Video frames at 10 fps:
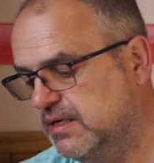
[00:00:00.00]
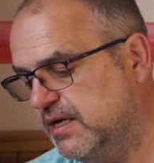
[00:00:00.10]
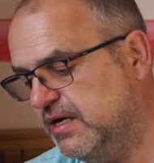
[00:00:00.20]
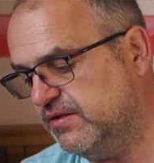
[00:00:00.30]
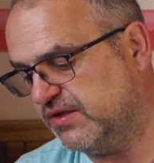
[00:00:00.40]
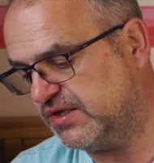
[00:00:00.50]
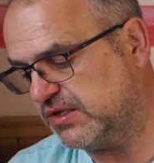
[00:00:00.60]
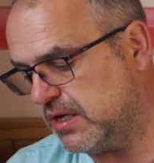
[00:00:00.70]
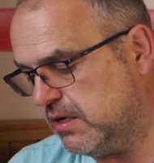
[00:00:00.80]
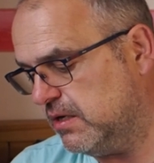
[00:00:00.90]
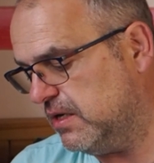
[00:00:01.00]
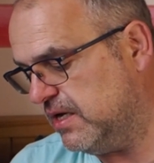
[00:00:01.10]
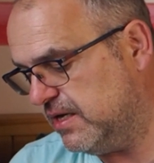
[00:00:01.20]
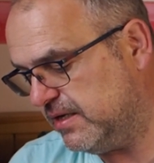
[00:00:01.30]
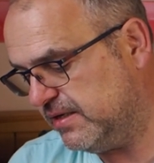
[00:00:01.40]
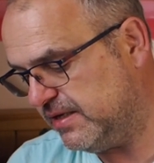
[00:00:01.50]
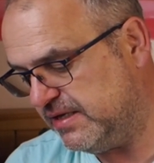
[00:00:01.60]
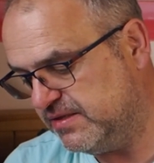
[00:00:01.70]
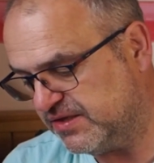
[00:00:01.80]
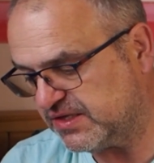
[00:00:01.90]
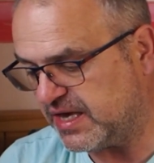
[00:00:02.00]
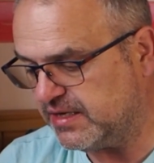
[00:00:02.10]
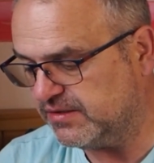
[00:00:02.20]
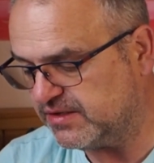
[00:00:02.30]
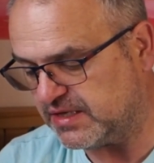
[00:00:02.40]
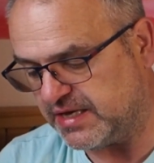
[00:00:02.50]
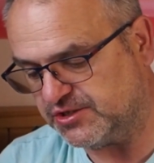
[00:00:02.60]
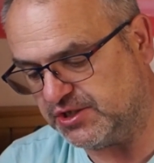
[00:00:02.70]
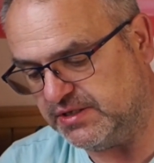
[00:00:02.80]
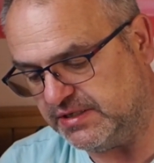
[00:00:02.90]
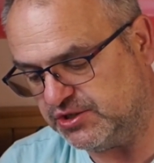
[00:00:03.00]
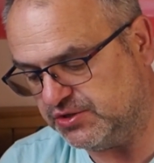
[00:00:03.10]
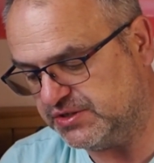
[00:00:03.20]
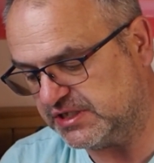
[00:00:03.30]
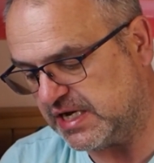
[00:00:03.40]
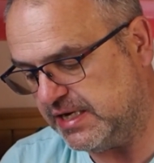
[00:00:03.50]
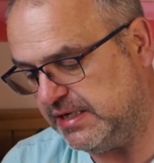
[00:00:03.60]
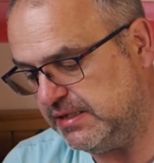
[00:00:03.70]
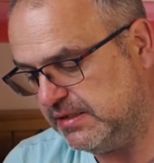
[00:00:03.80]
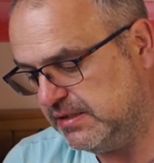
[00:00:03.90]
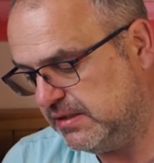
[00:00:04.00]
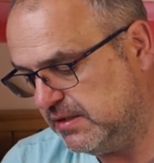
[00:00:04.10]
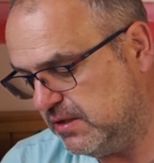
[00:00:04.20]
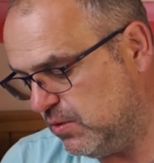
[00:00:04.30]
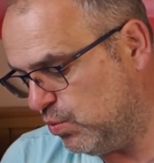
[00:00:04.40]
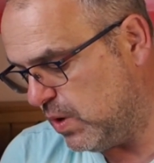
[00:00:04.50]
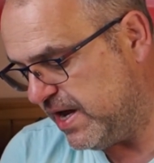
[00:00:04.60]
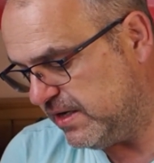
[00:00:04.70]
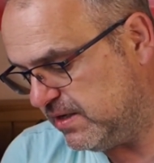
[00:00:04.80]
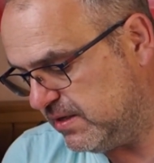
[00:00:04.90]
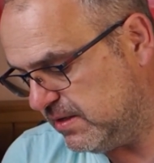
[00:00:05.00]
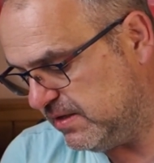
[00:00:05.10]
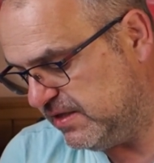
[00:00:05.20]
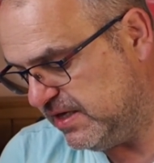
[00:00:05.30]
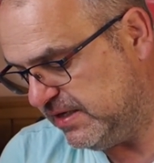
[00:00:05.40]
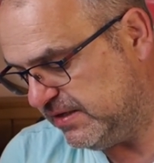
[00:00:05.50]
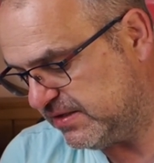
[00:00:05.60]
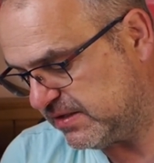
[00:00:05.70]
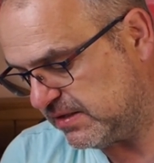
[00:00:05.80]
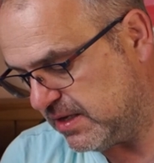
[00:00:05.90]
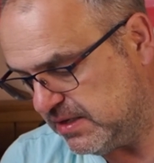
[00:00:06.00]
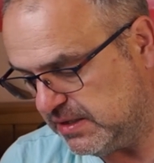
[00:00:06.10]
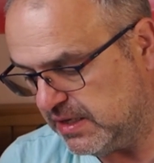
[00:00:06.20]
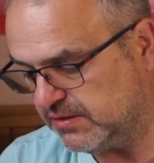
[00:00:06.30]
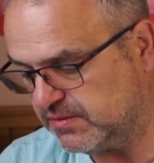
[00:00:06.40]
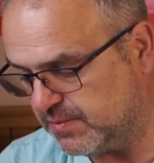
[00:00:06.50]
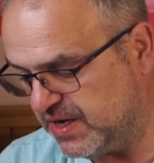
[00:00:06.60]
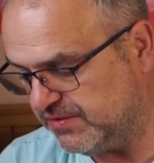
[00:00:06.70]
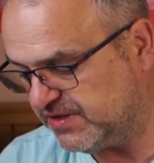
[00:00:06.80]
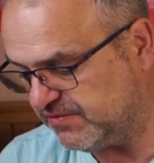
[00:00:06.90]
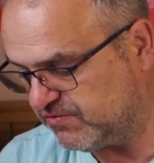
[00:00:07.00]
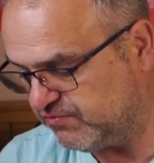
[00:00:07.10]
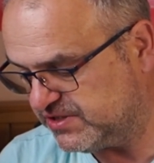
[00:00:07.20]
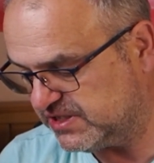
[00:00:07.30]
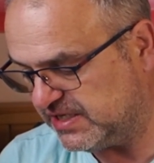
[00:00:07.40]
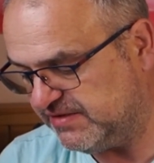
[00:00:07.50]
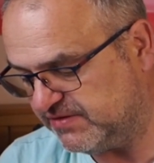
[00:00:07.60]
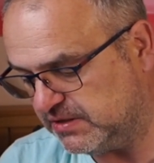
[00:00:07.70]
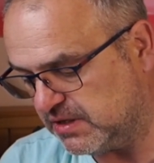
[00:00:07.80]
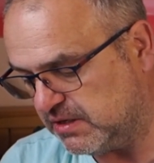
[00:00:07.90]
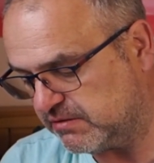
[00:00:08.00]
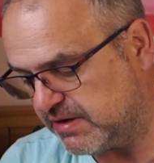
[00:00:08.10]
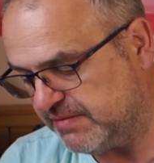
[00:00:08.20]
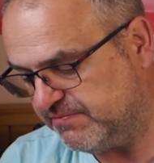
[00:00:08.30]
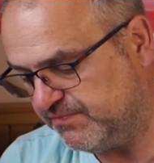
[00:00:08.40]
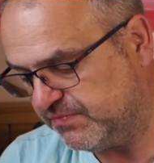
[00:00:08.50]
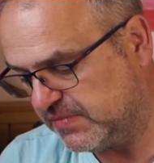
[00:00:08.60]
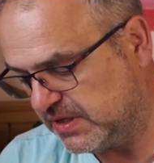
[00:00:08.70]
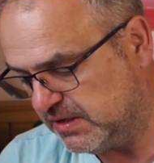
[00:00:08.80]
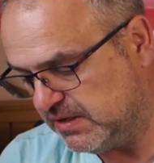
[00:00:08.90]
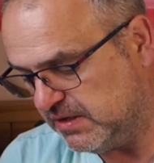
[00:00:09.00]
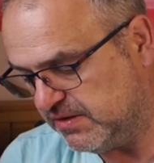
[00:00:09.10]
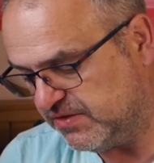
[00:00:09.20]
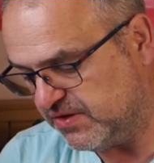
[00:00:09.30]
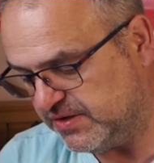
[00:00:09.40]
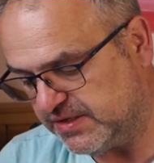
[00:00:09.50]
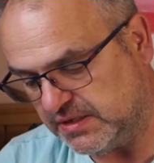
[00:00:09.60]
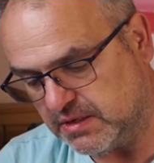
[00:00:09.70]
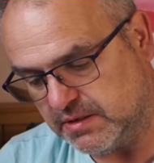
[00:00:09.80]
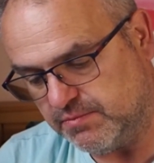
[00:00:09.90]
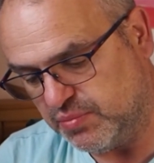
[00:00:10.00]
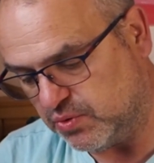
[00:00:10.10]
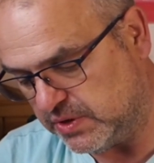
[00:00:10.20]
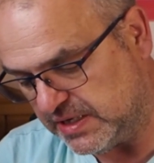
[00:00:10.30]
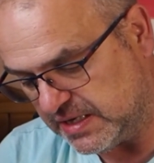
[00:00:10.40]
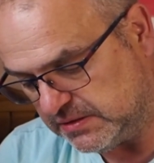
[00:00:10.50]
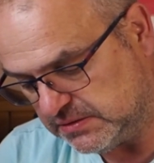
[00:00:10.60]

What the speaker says: at the start, in the second section, it should say when these locomotives received the diagram 39 boiler.